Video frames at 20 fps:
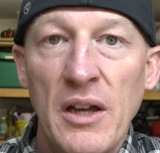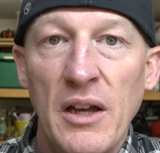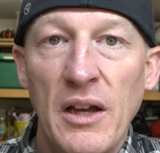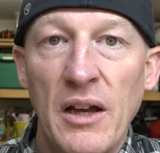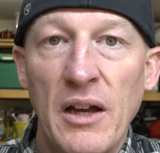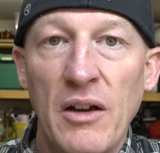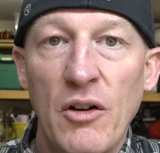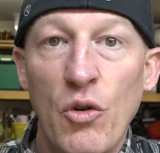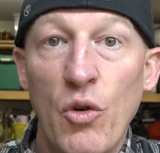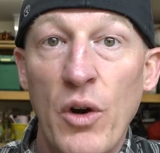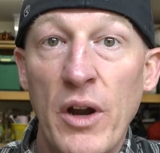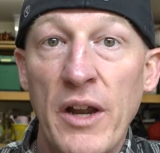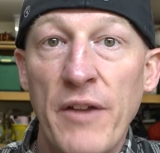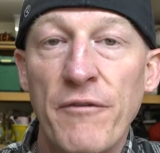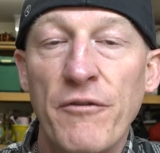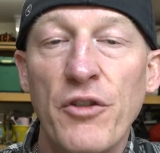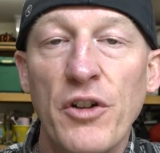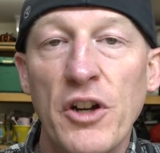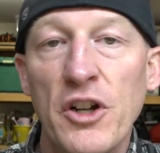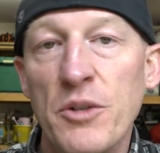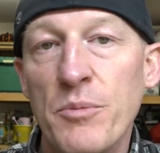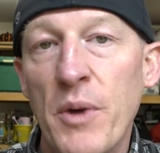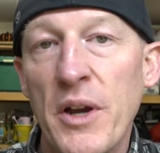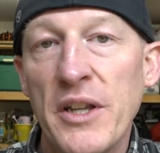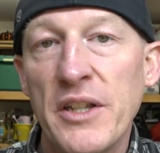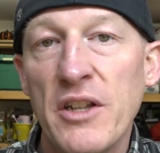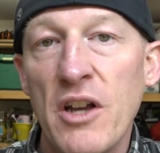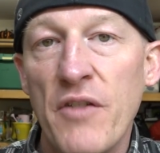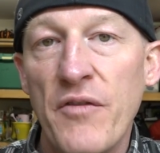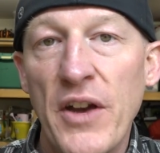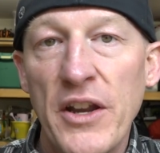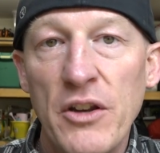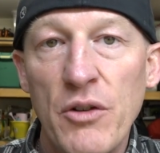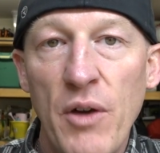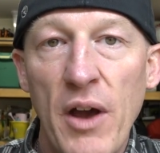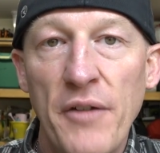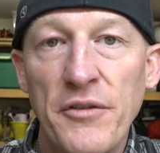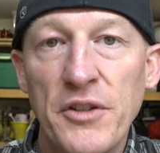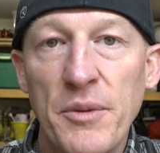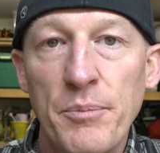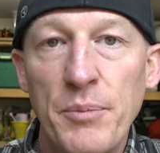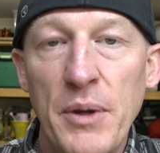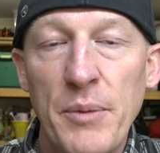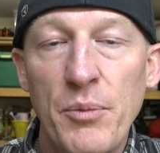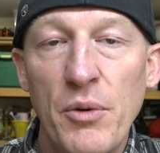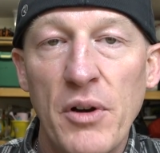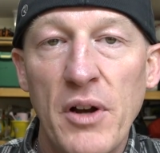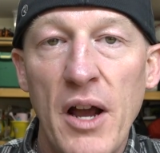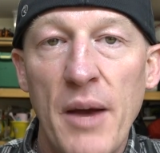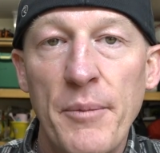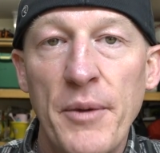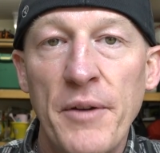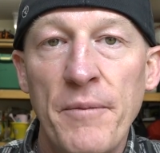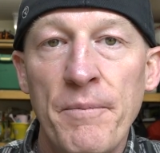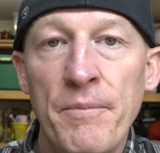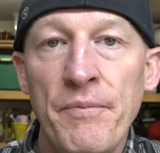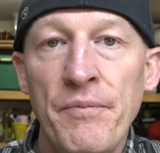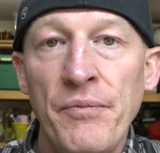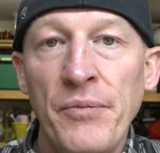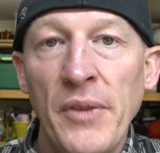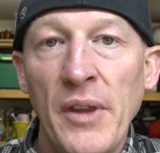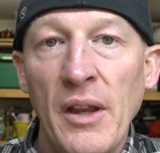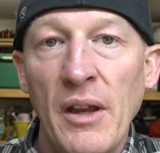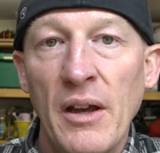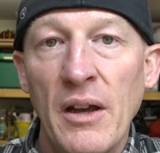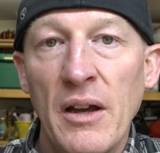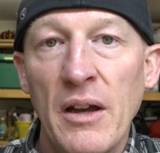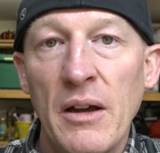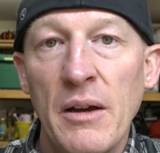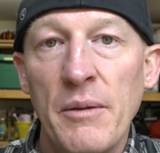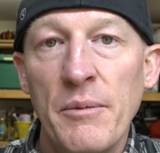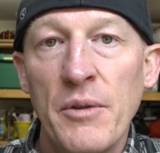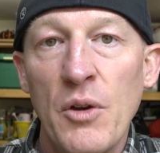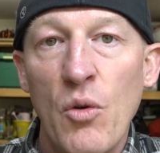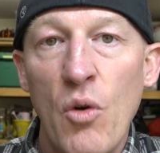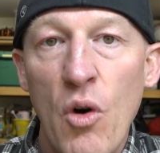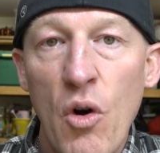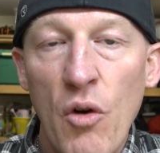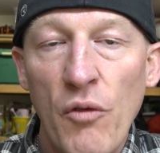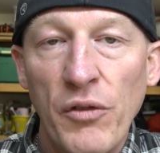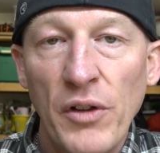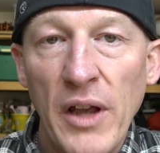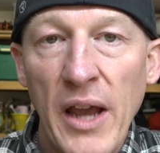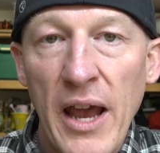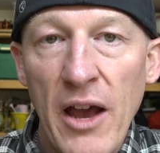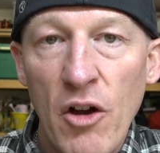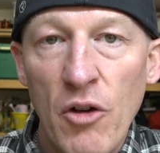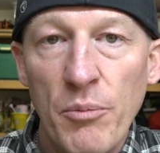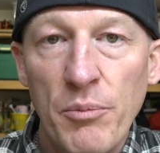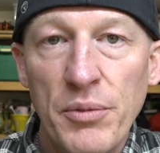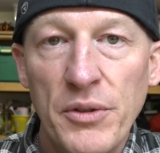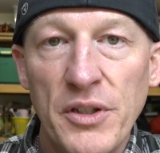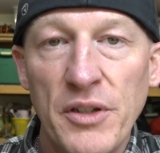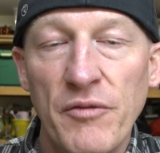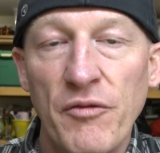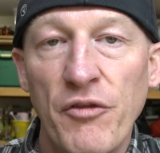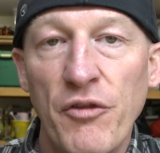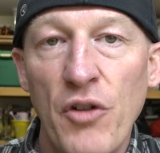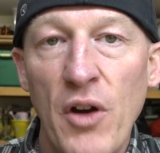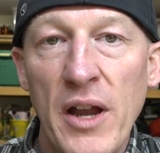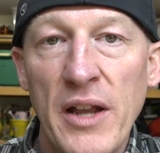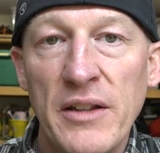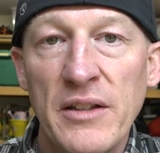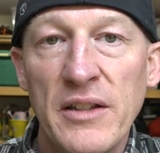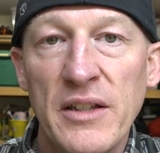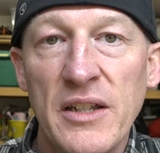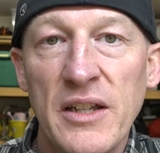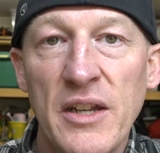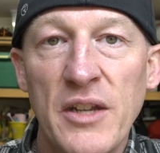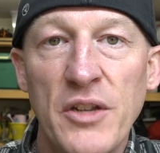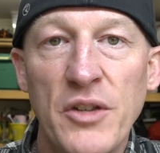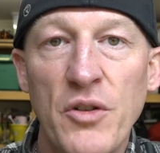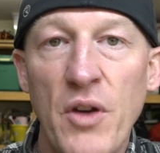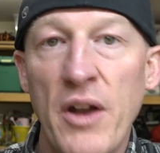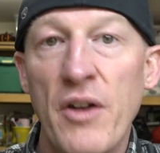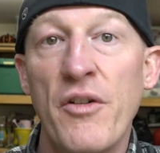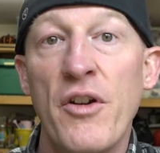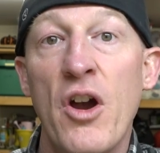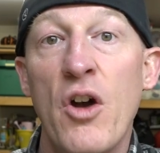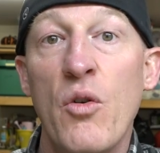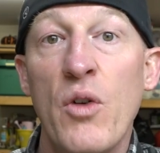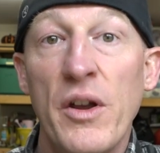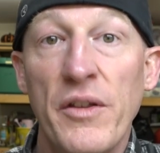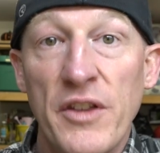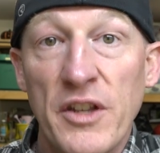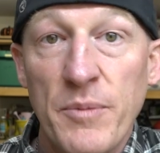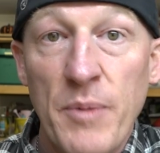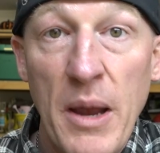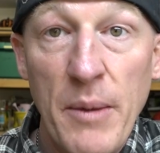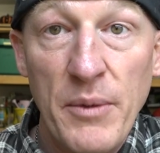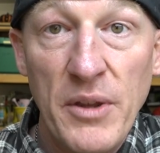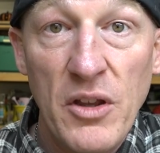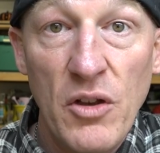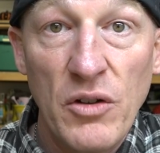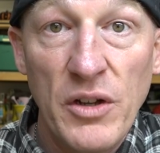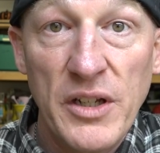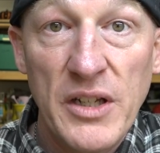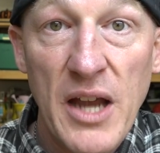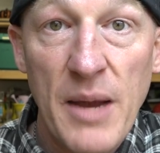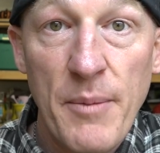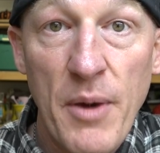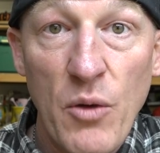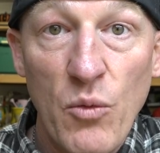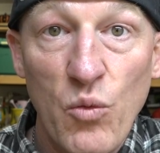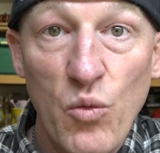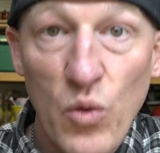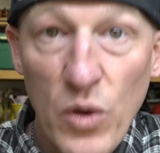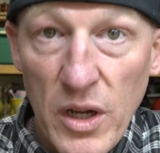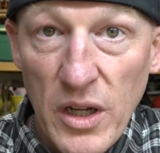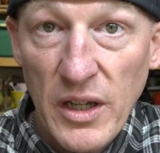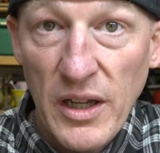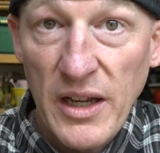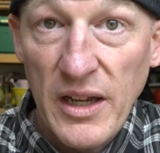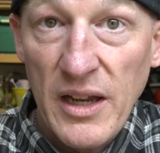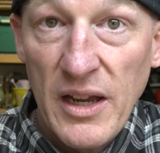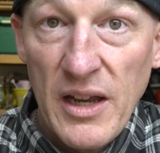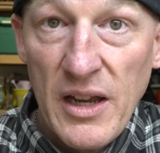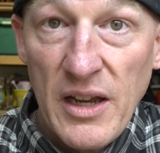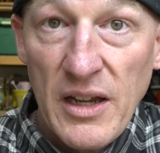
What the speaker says: or any footage myself. I do have some people coming that will hopefully help, some friends. And so I don't know. This might be the only time I really